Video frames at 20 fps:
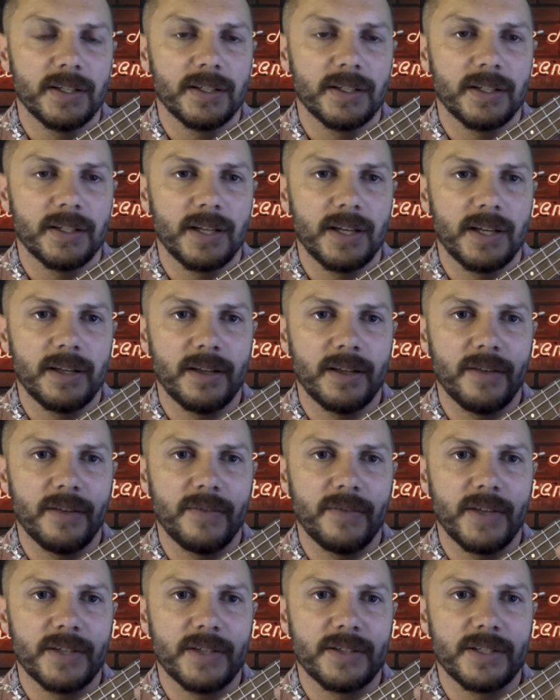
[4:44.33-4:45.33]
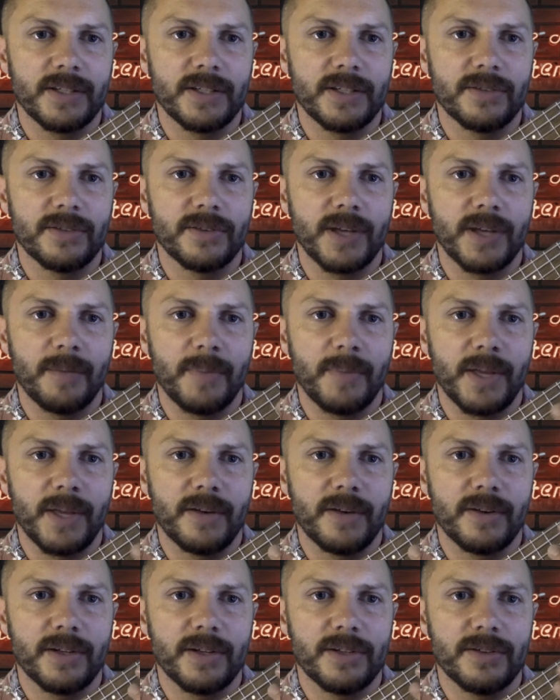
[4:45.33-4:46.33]
Okay, eventually you'll get
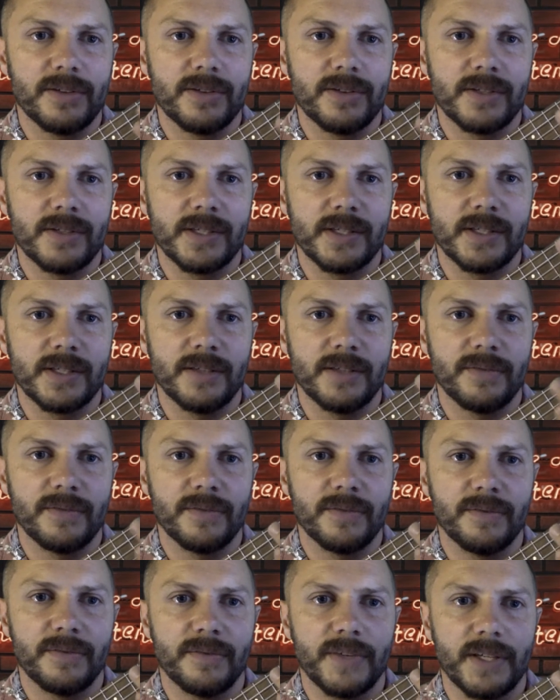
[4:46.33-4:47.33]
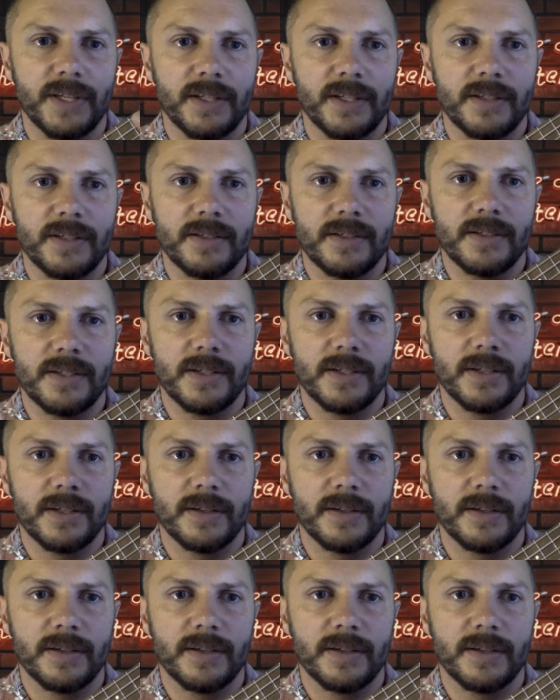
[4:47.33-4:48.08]
better at using different fingers,